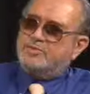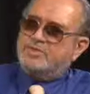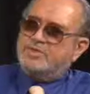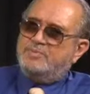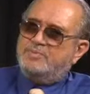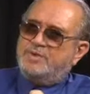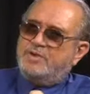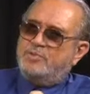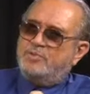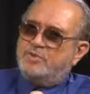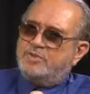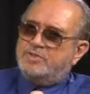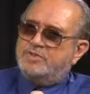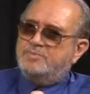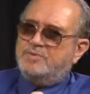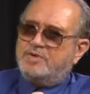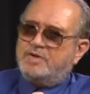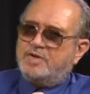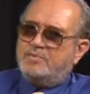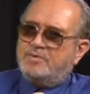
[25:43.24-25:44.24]
when somebody wants
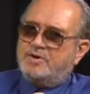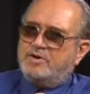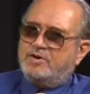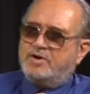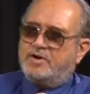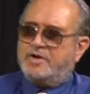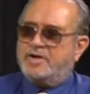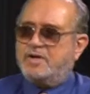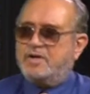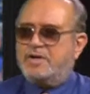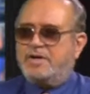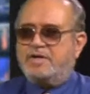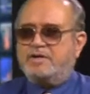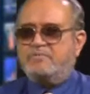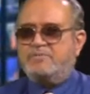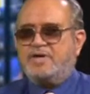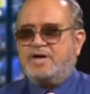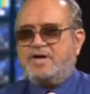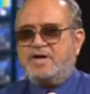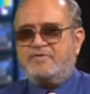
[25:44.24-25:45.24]
to become a guardian ad
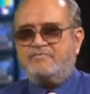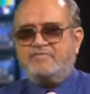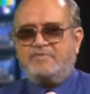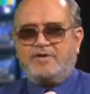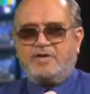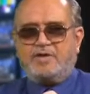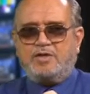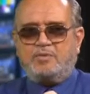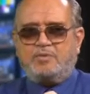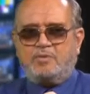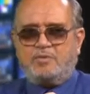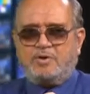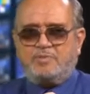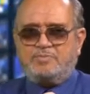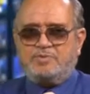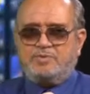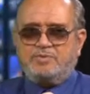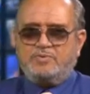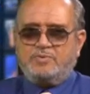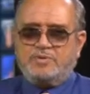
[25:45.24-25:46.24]
litem, they have anywhere
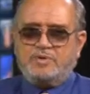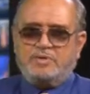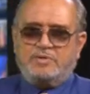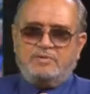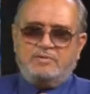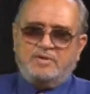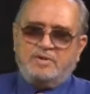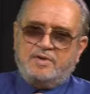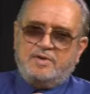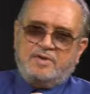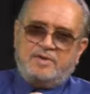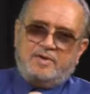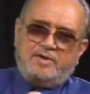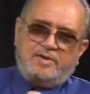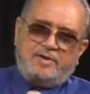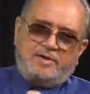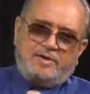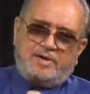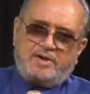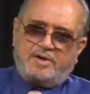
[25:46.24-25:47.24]
between
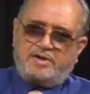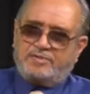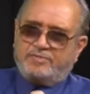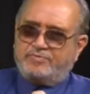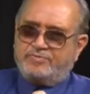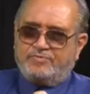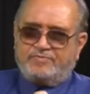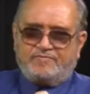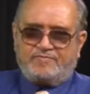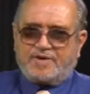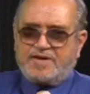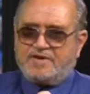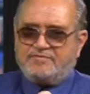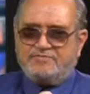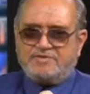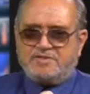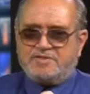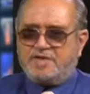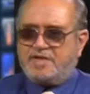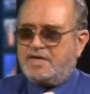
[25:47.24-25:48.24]
5
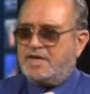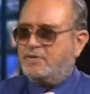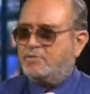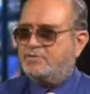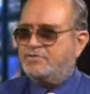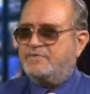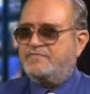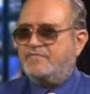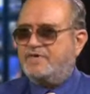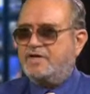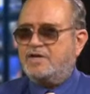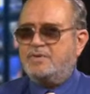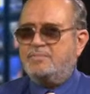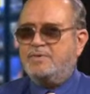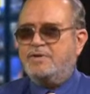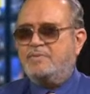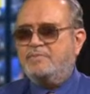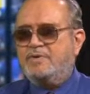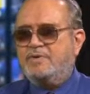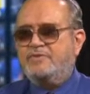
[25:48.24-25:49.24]
to 10 hours
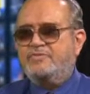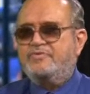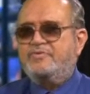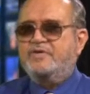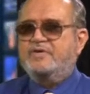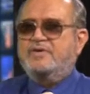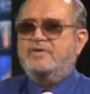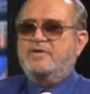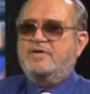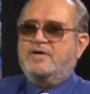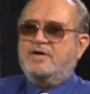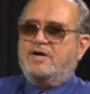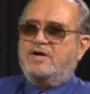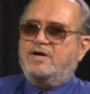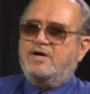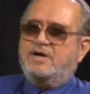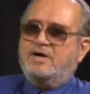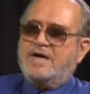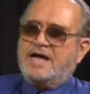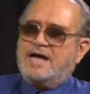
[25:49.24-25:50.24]
available a month.
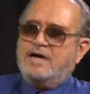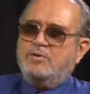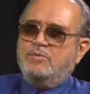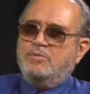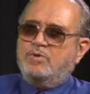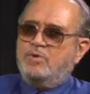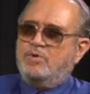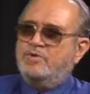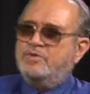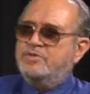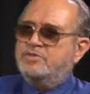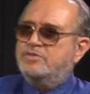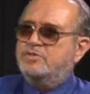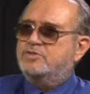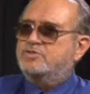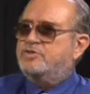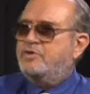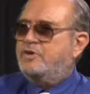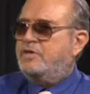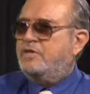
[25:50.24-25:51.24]
How long is
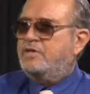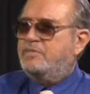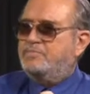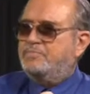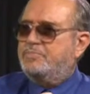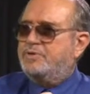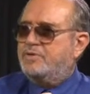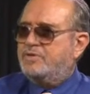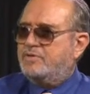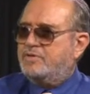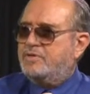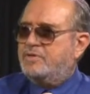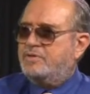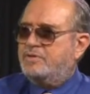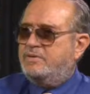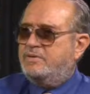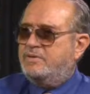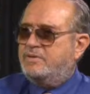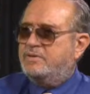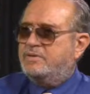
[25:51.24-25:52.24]
the training
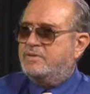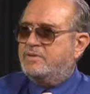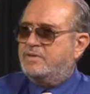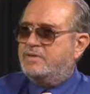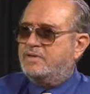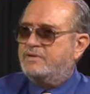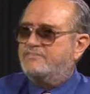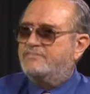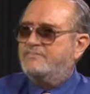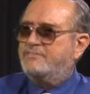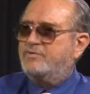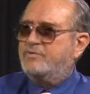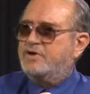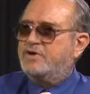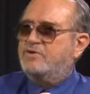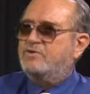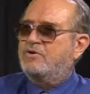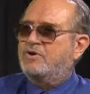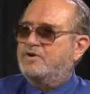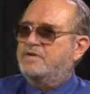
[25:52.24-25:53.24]
period for
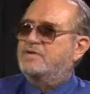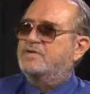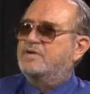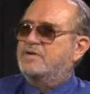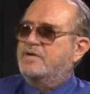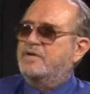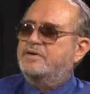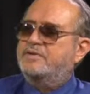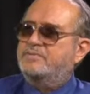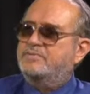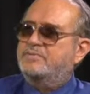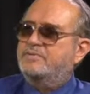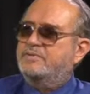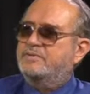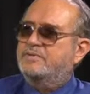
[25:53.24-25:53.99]
a guardian ad litem?